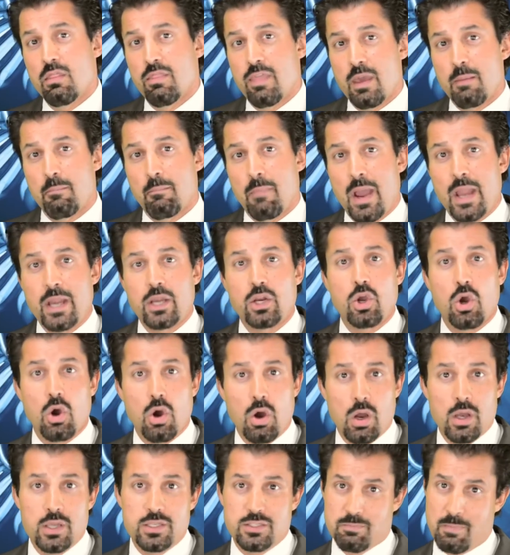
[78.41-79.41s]
that might
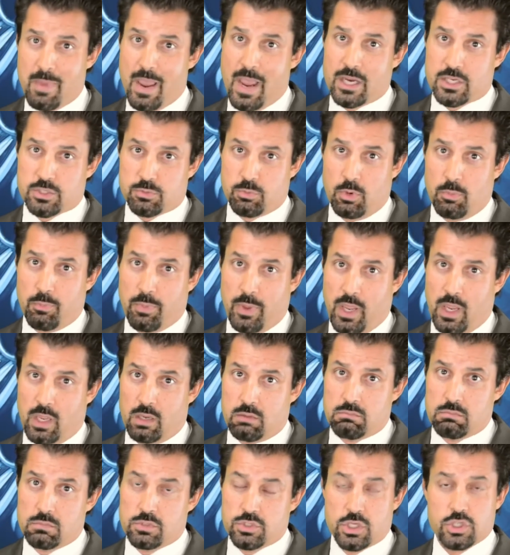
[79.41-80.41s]
cause maximal
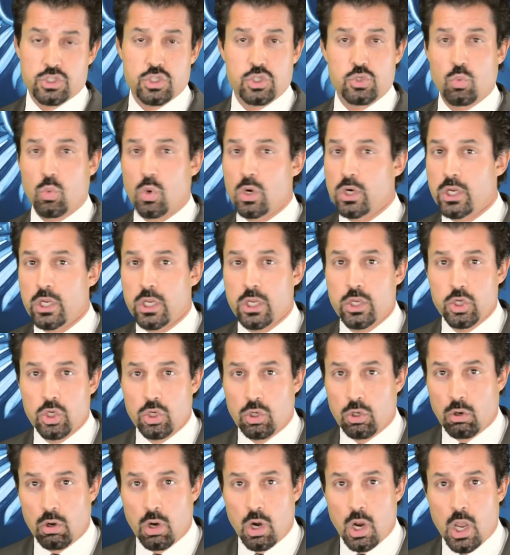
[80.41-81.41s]
pain, such as working in
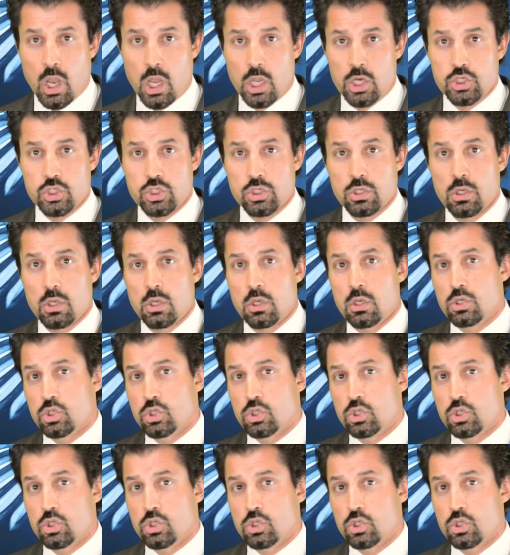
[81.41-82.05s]
your garage,